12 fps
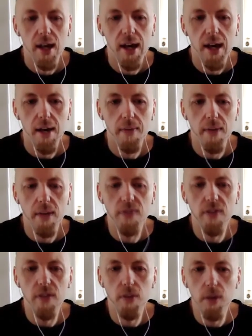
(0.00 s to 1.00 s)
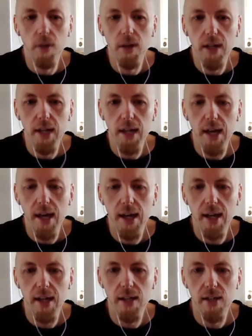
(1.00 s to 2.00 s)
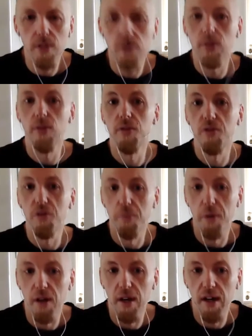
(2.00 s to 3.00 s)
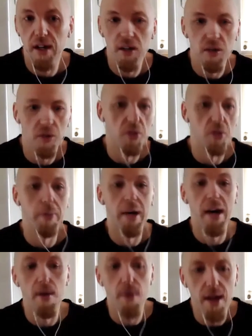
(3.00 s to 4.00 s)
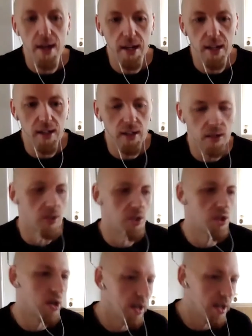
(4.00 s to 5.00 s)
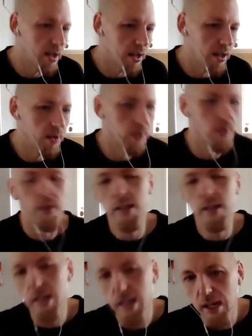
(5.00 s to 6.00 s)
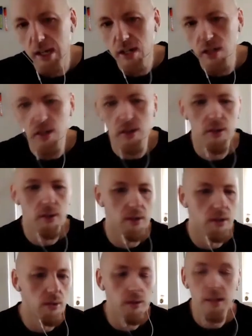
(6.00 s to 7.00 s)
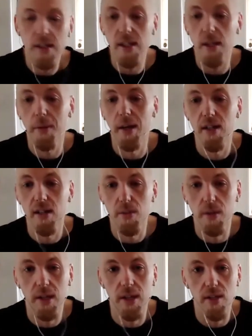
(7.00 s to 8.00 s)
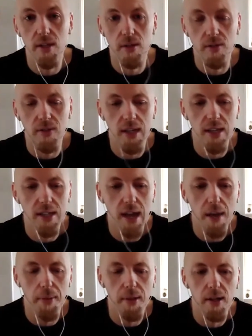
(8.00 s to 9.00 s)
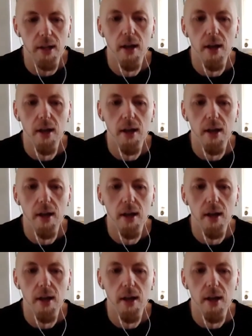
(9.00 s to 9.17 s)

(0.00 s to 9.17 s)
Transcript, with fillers: Um, if you wanted to get out into Dubai or Bahrain or China or Indonesia and all these other places where these sorts of gigs happen,